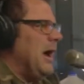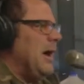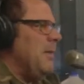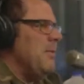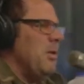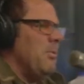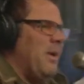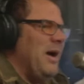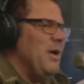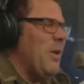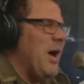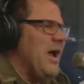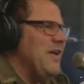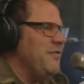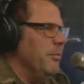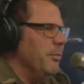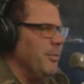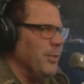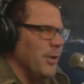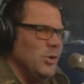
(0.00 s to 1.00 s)
Um, my
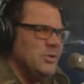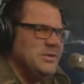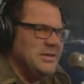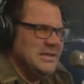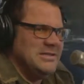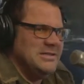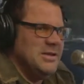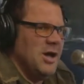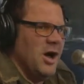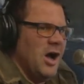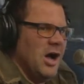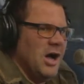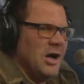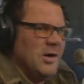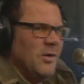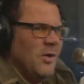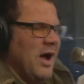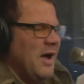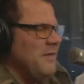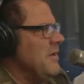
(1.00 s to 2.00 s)
wife broke this
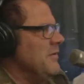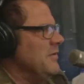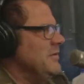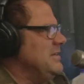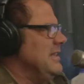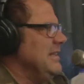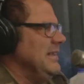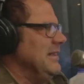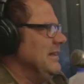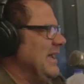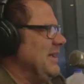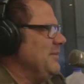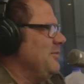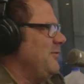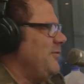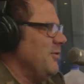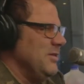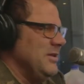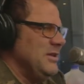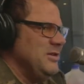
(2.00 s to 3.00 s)
dog. I've never seen anything like it
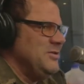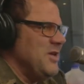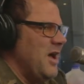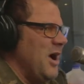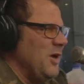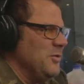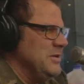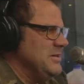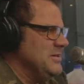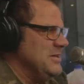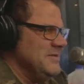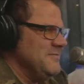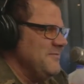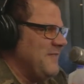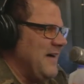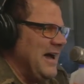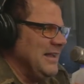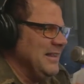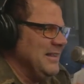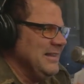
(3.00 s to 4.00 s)
before. This dog was this
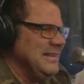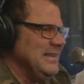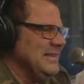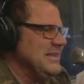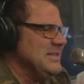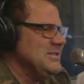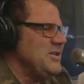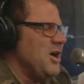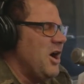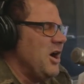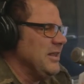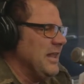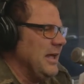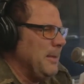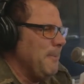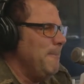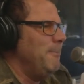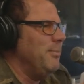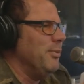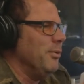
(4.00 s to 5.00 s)
violent thing. This dog
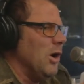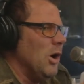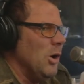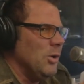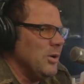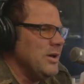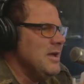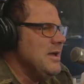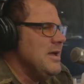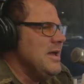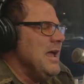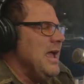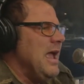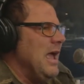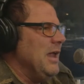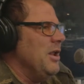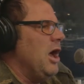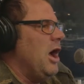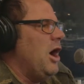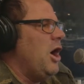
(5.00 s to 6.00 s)
like broke
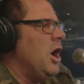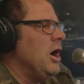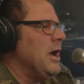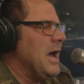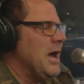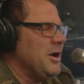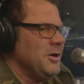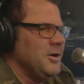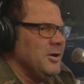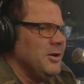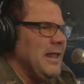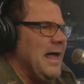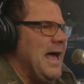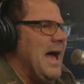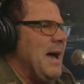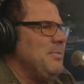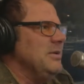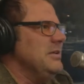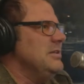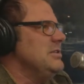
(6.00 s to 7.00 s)
and hung out on her
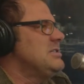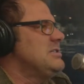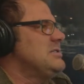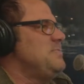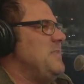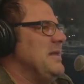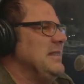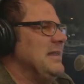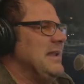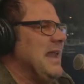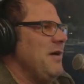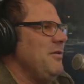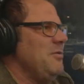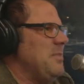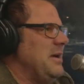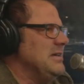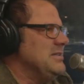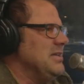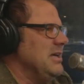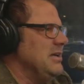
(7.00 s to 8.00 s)
lap and spent the night with
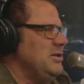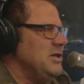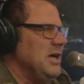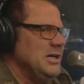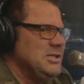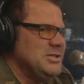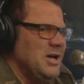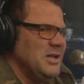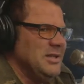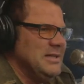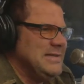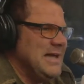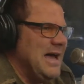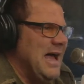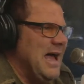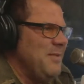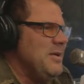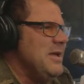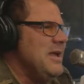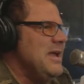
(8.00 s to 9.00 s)
my son Dutch all the
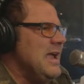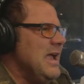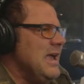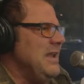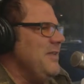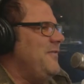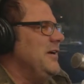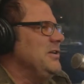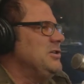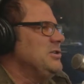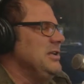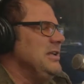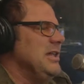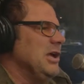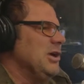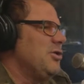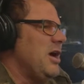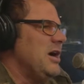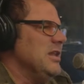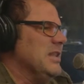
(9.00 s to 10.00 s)
time. And eventually
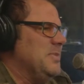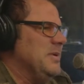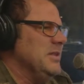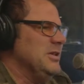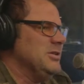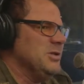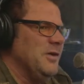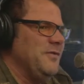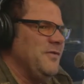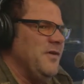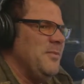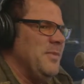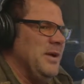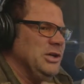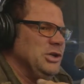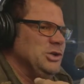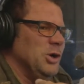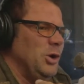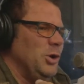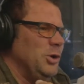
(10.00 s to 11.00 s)
like crawled up on the sofa on my
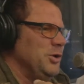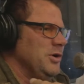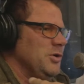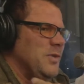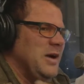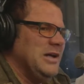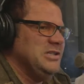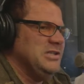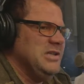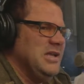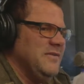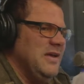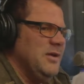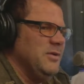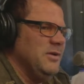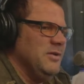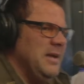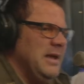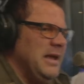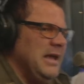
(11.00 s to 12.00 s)
shoulder and watched TV
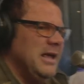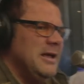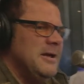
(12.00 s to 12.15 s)
oh, with me.